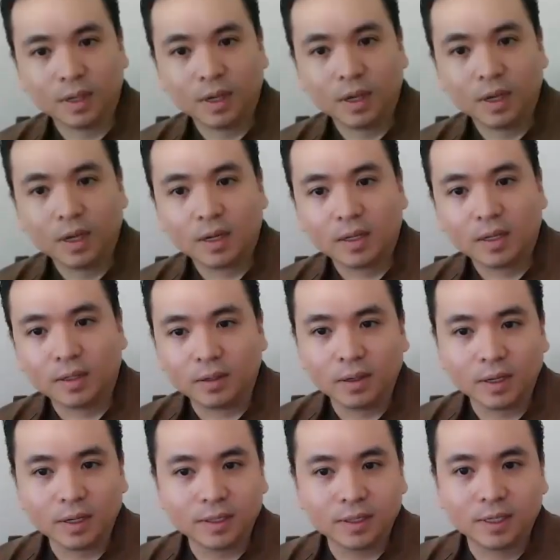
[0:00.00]
Do you
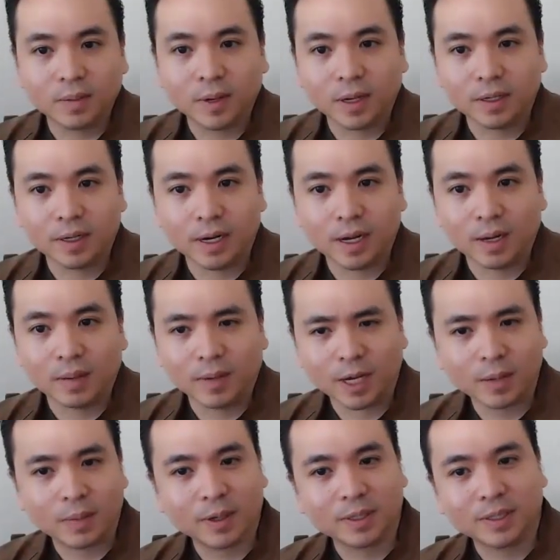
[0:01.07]
think it's dependent on
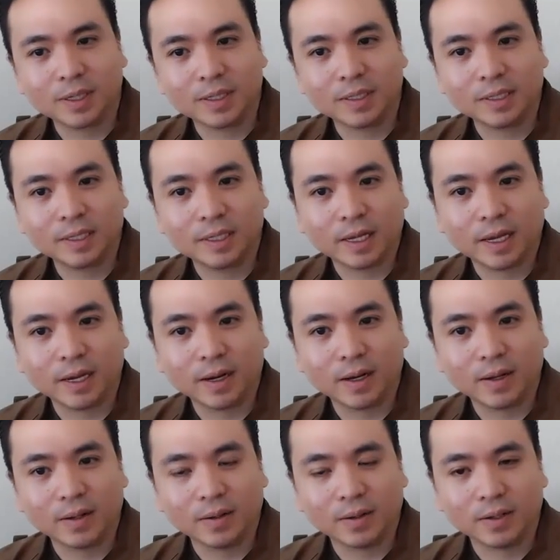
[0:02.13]
megapixels at
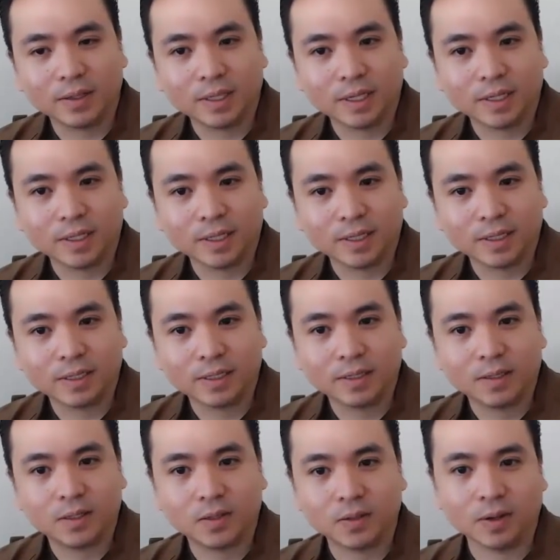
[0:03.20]
all, or is it just
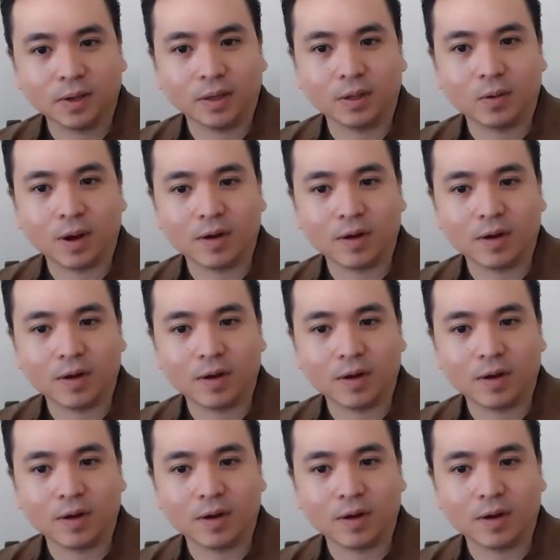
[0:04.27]
shooting in the